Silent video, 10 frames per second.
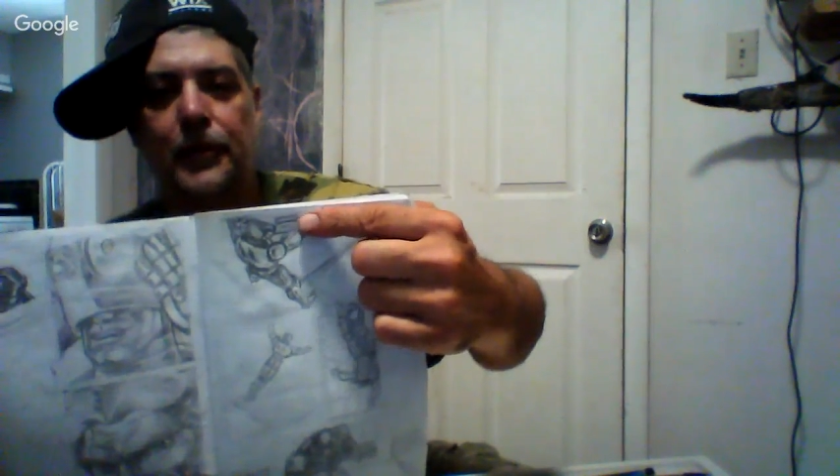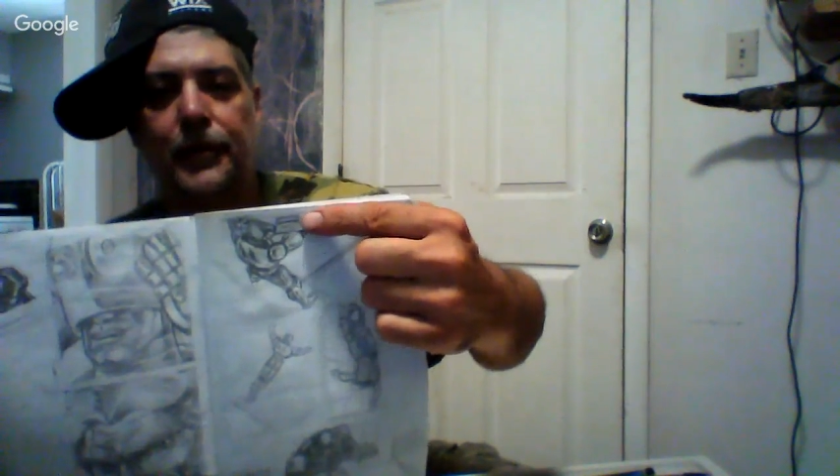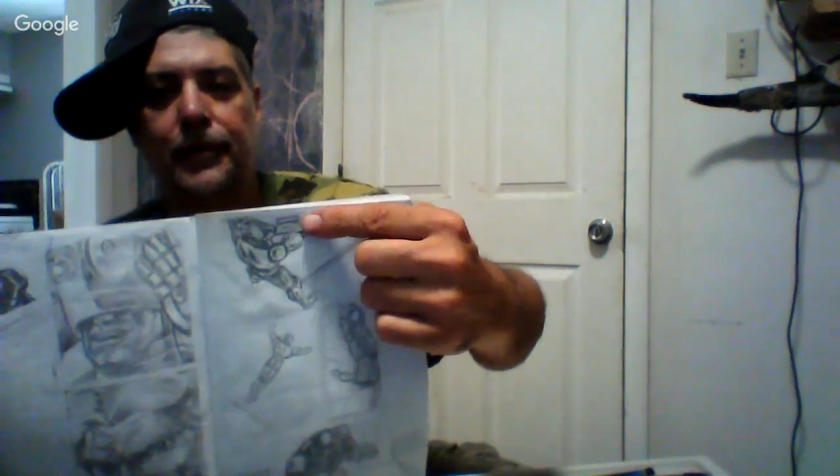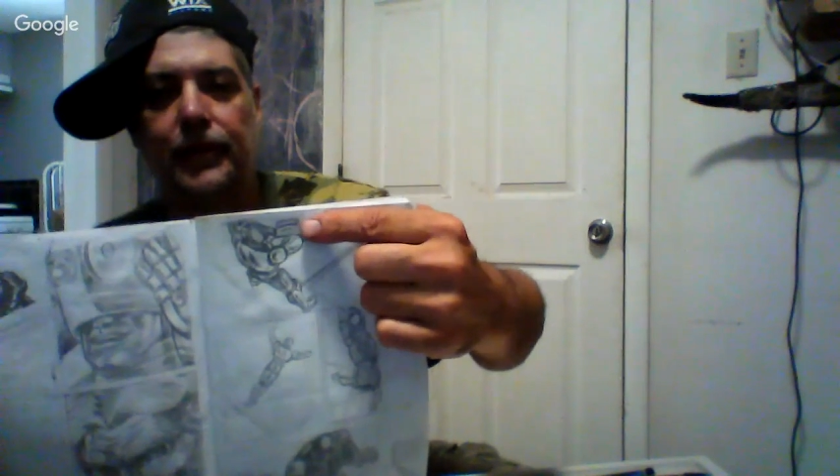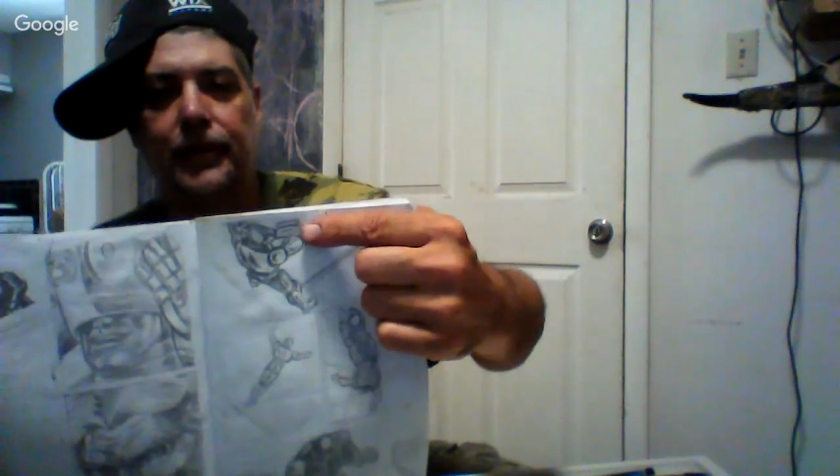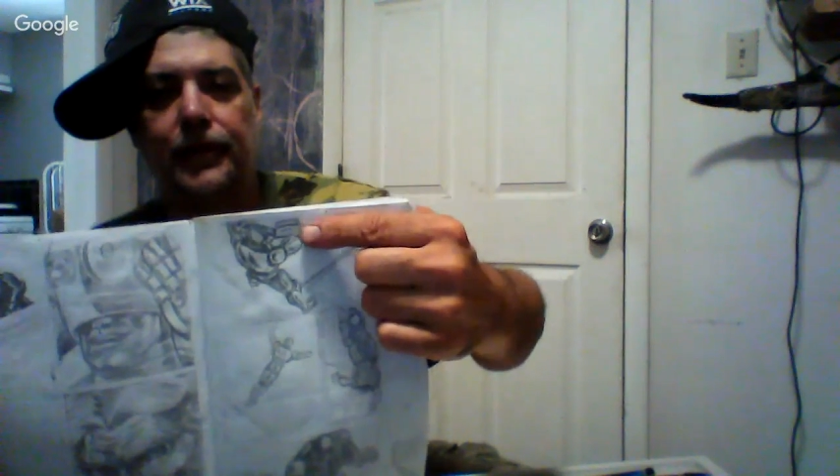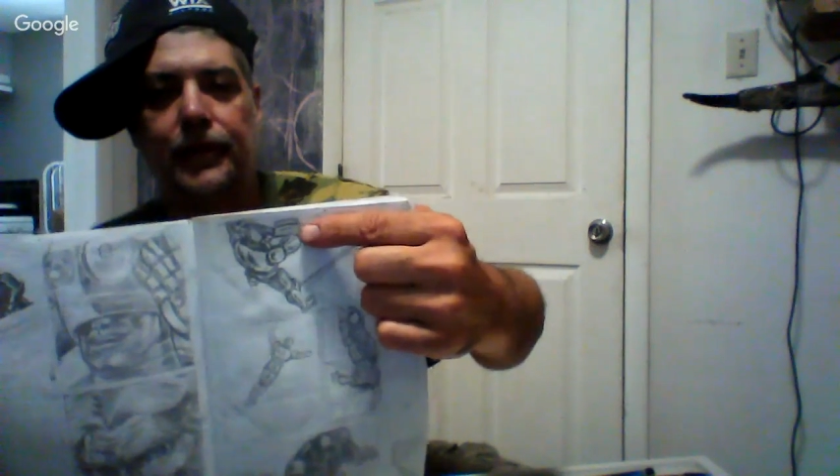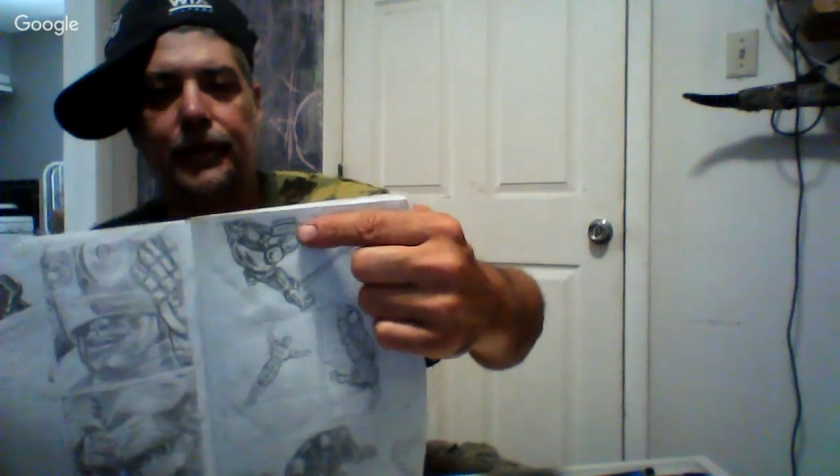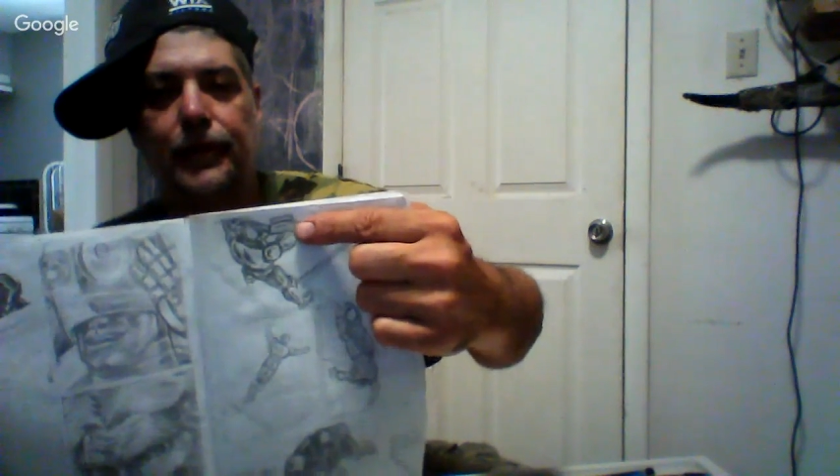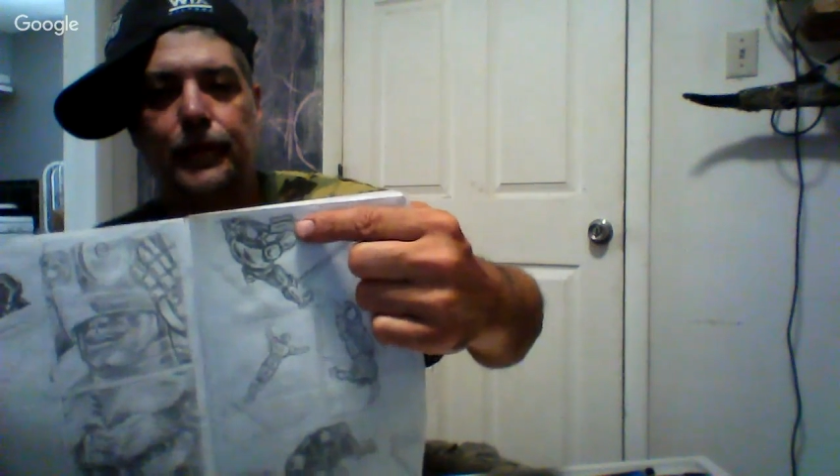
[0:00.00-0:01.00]
bursts, and
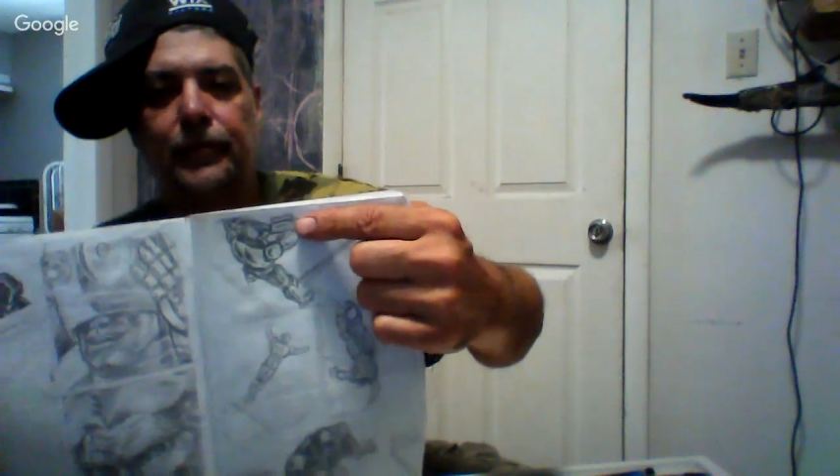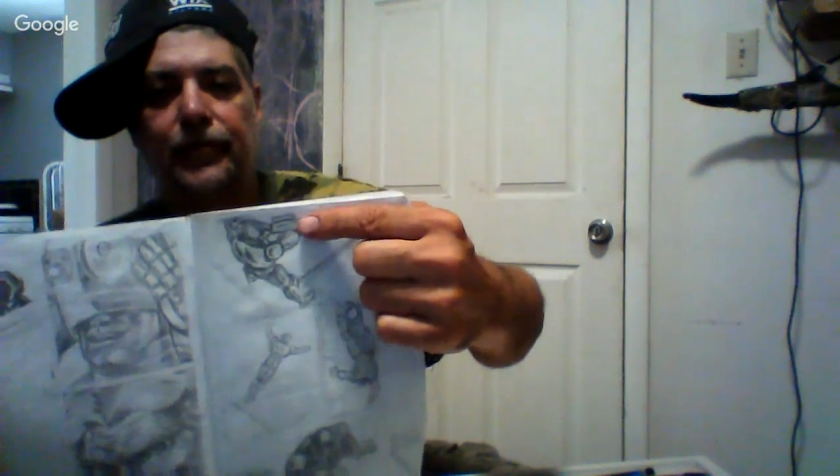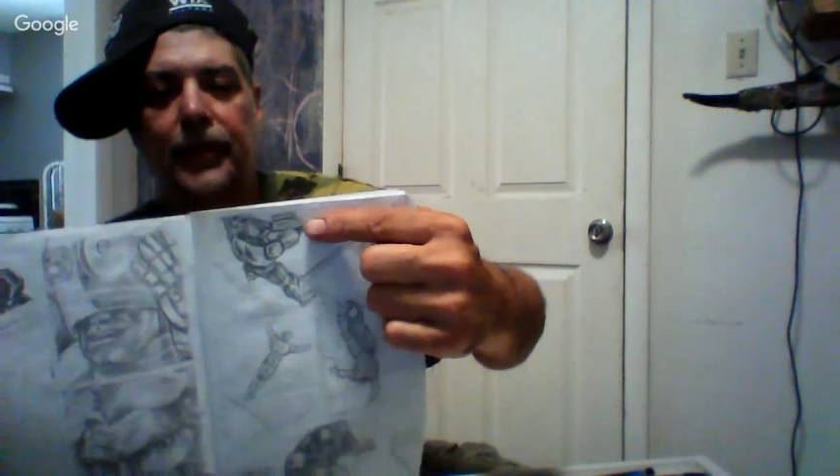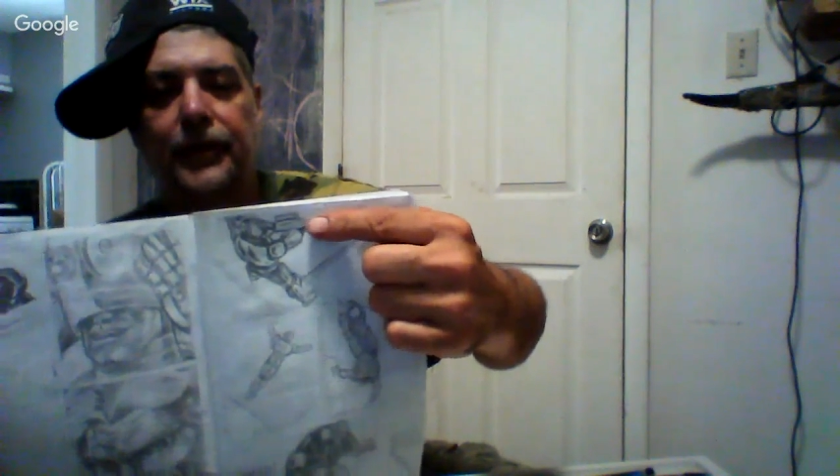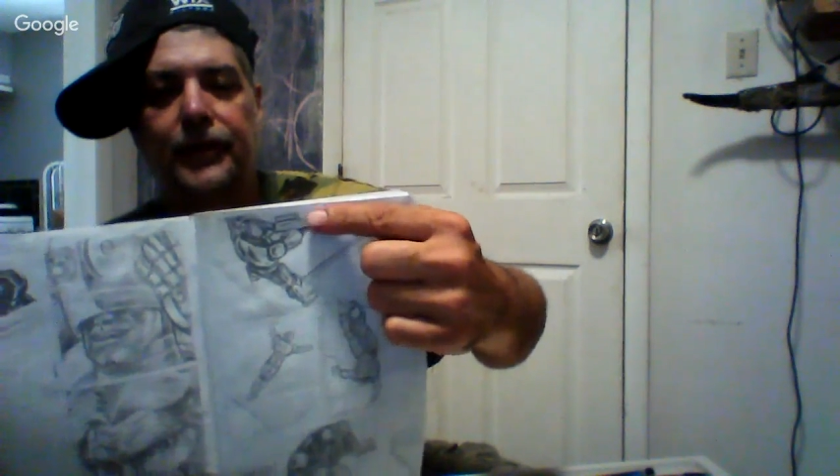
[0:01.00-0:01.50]
it's tube fed.